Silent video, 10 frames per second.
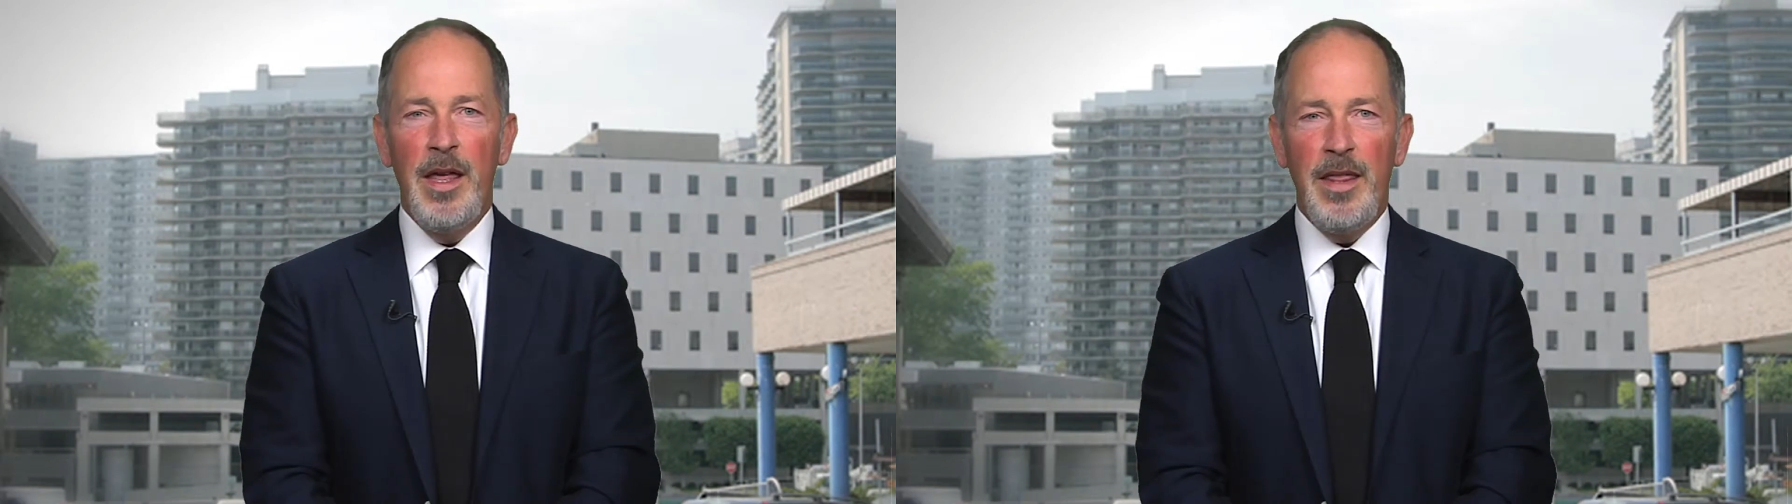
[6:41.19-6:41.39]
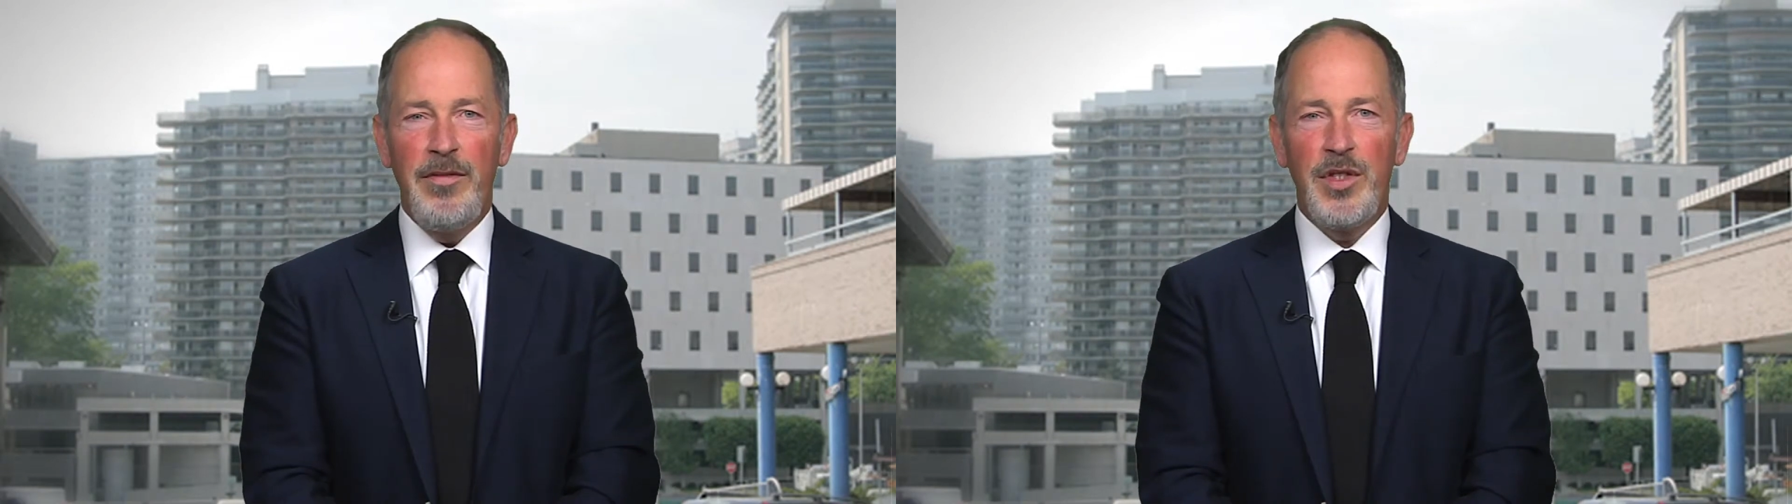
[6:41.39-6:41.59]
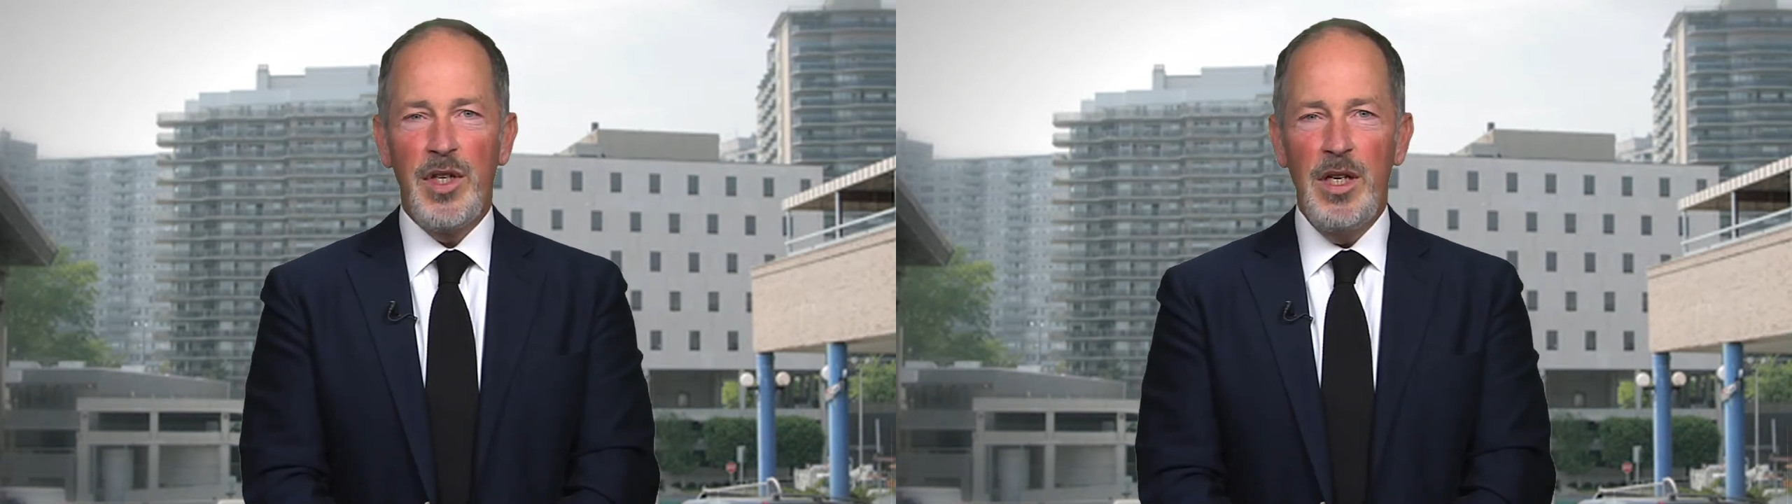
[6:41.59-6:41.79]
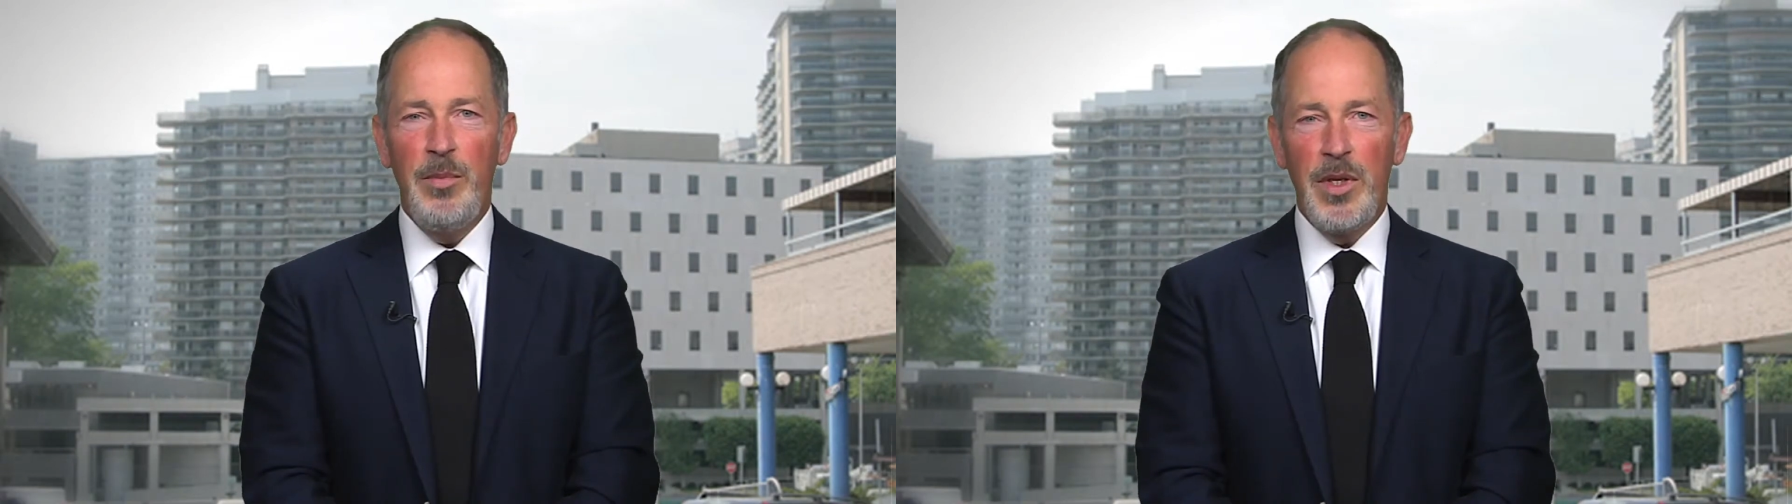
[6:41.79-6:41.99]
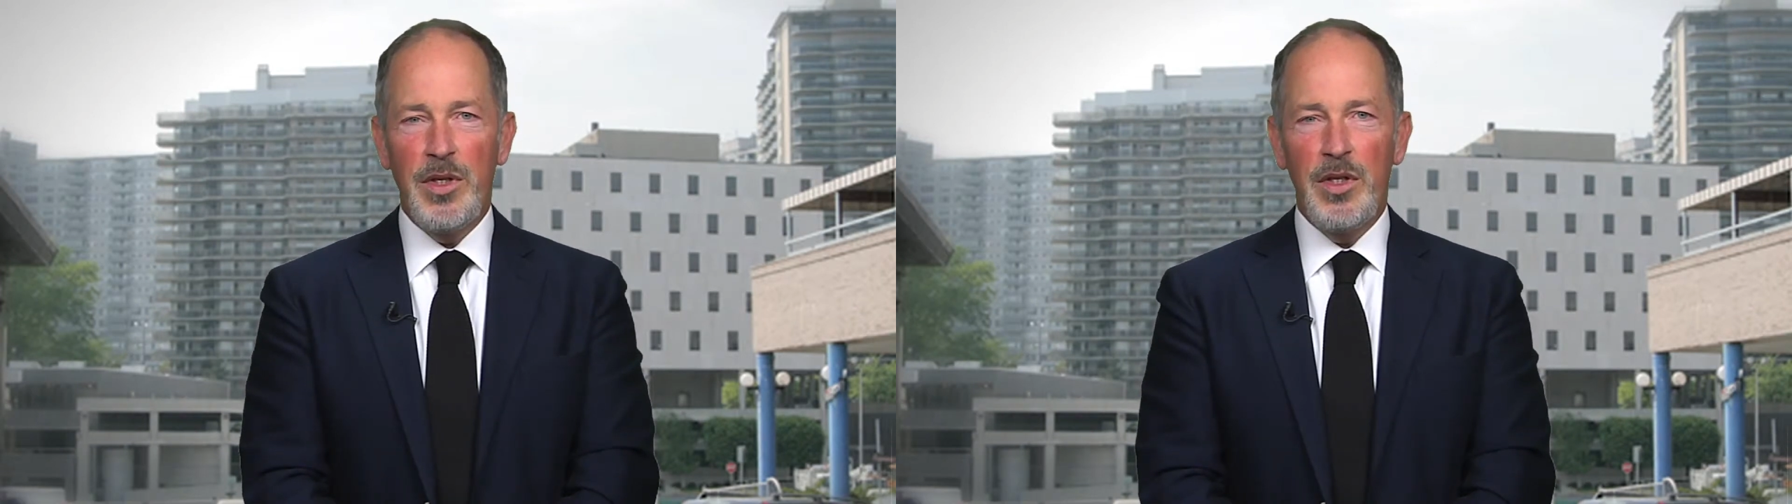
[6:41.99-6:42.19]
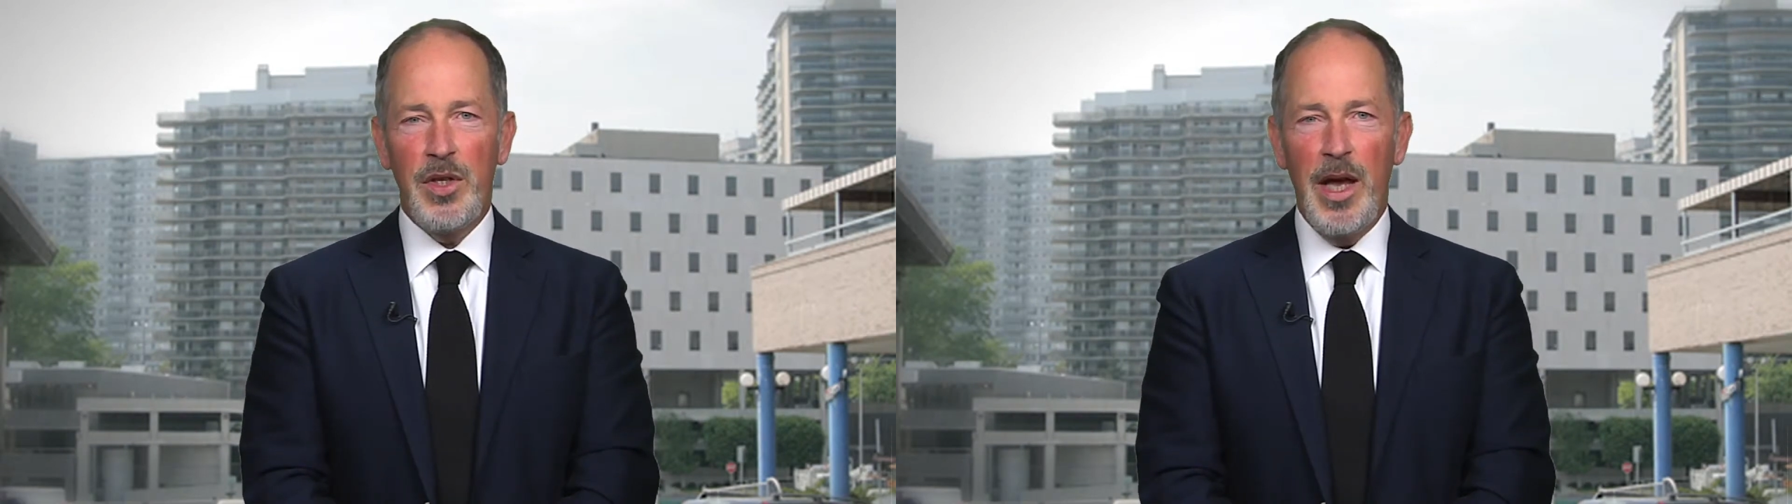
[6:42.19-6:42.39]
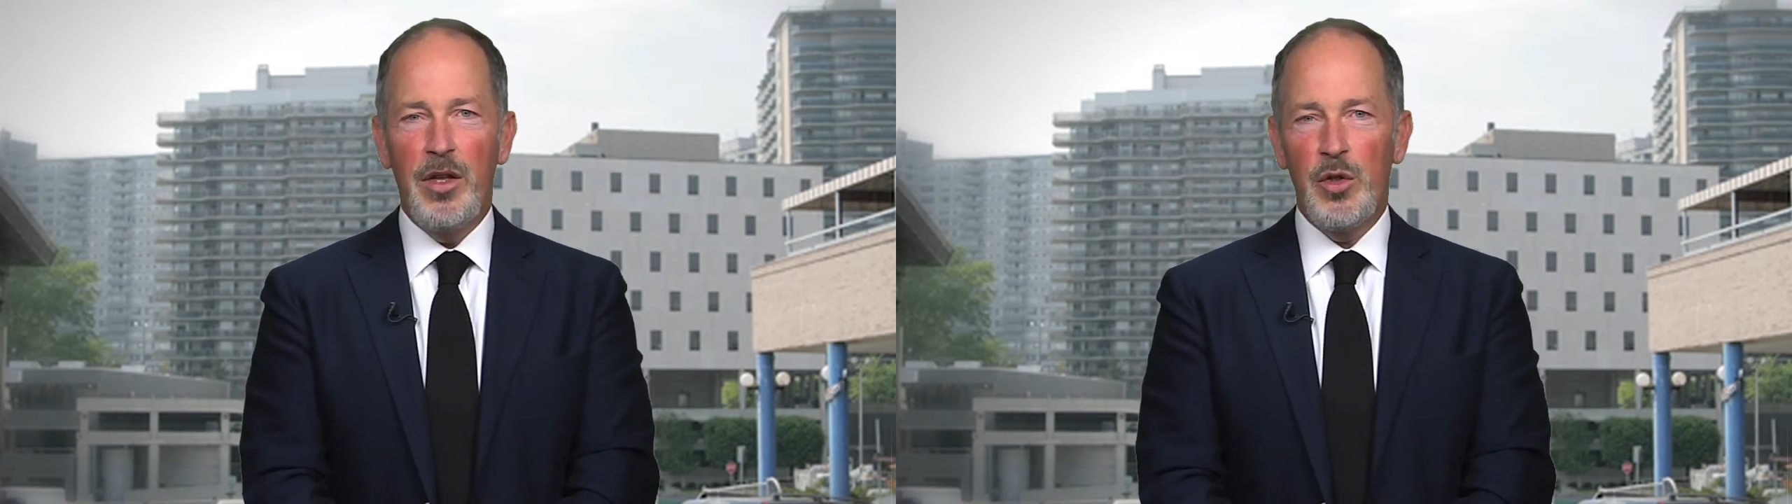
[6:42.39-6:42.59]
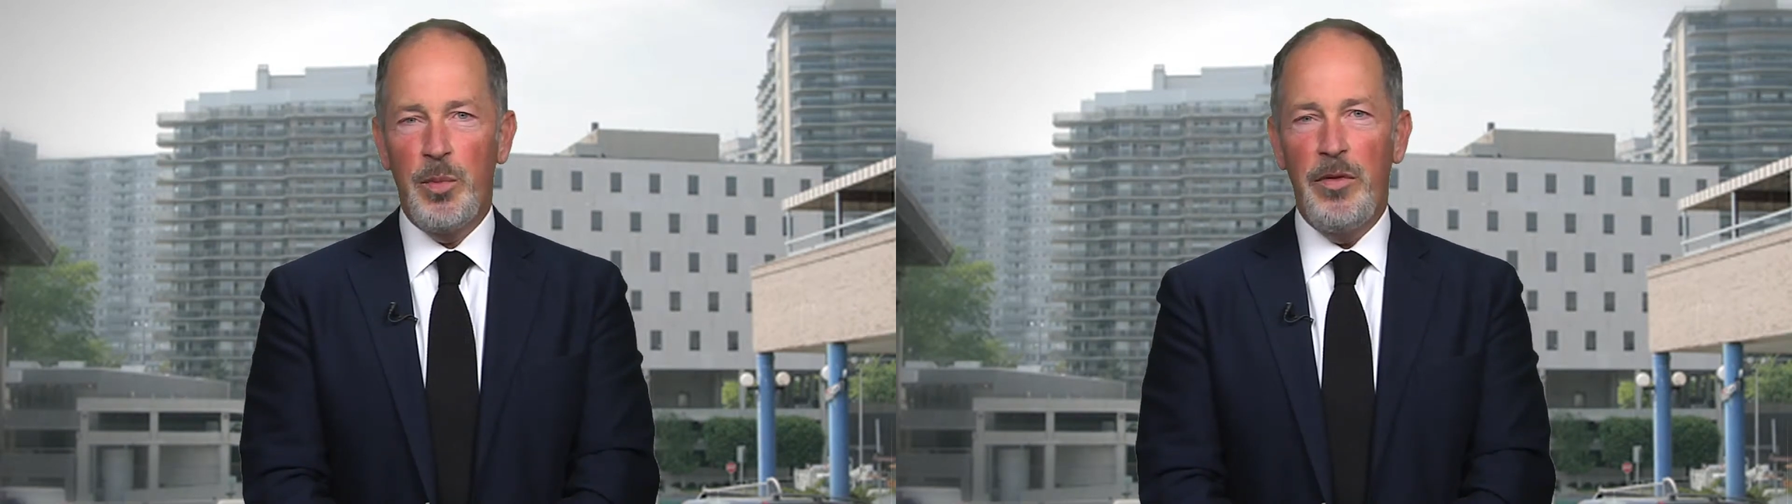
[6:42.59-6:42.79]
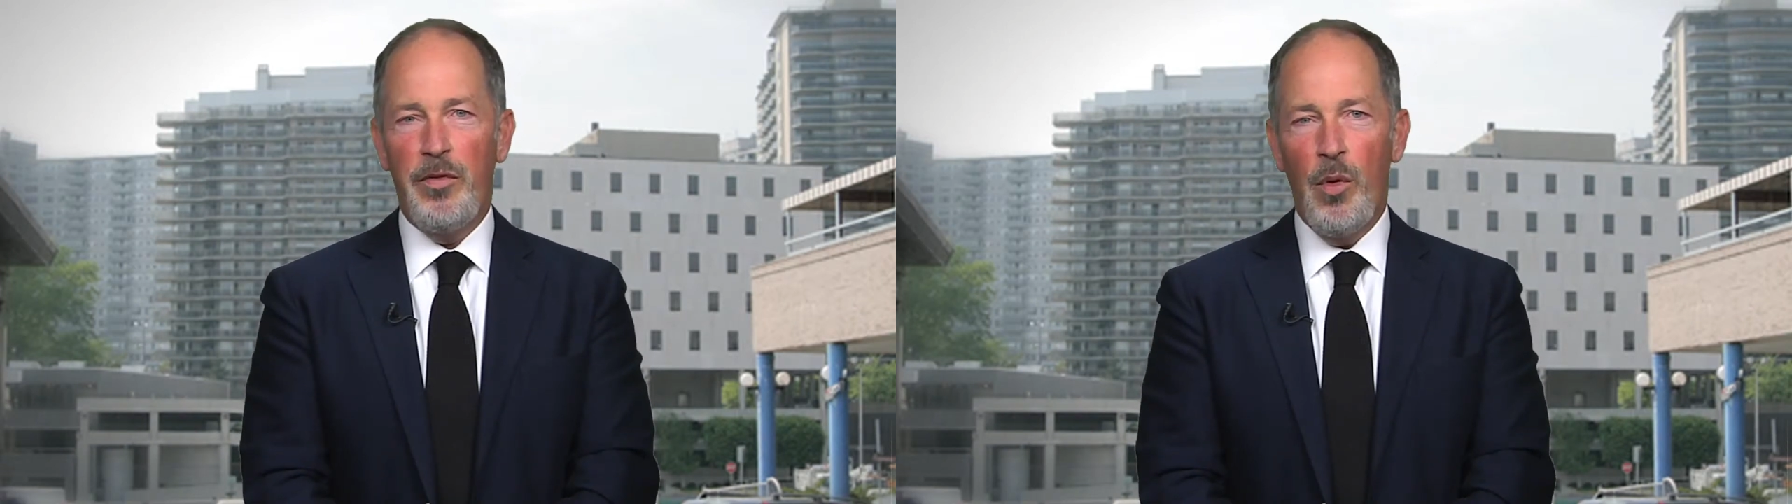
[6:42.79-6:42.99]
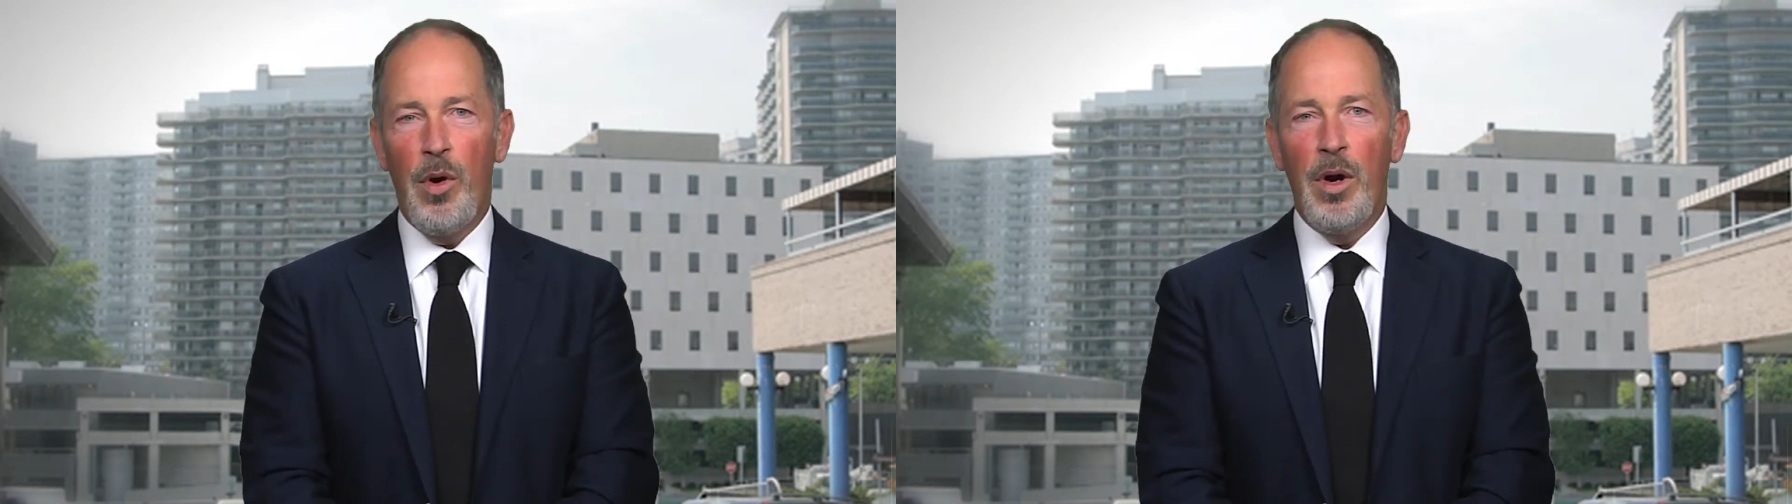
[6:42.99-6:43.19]
They've seen business cycles
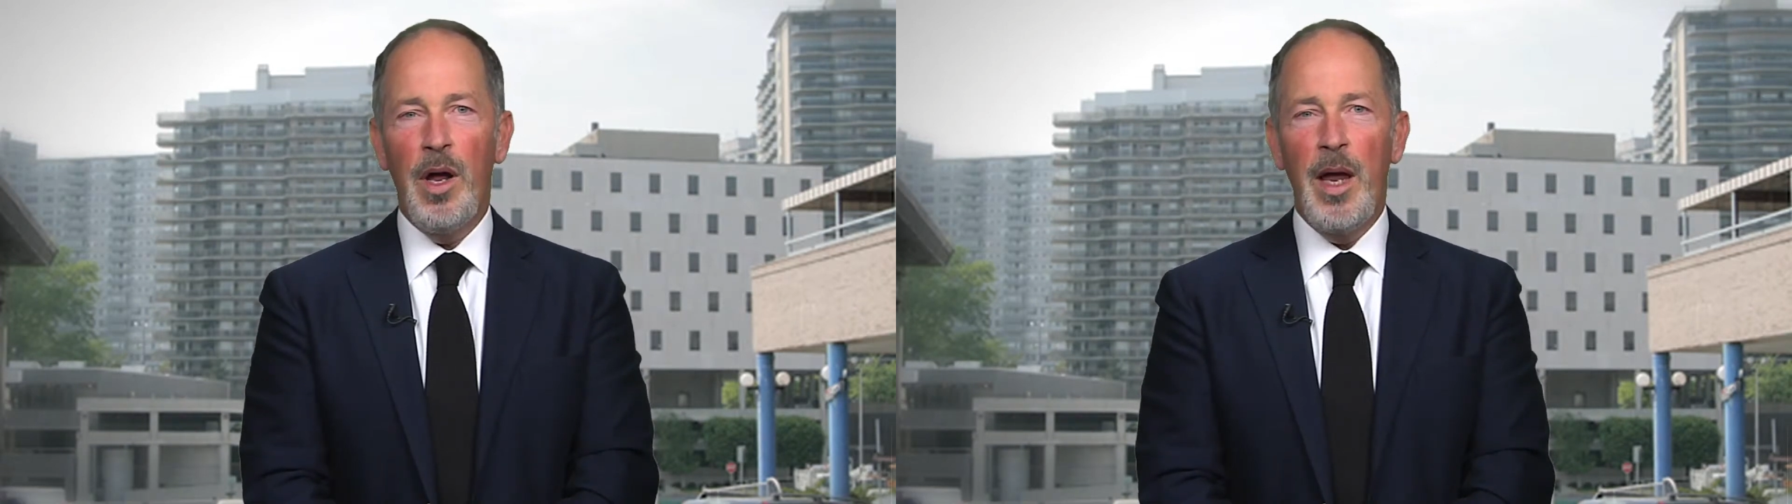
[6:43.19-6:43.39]
before,